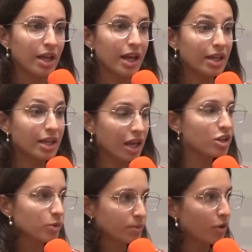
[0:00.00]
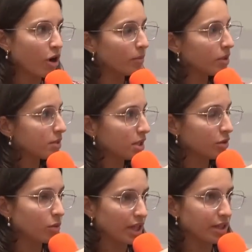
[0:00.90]
engage with problems in
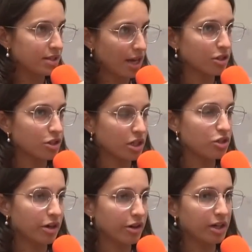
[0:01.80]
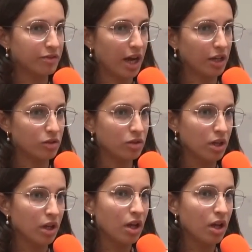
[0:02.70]
a way that's actually generating value,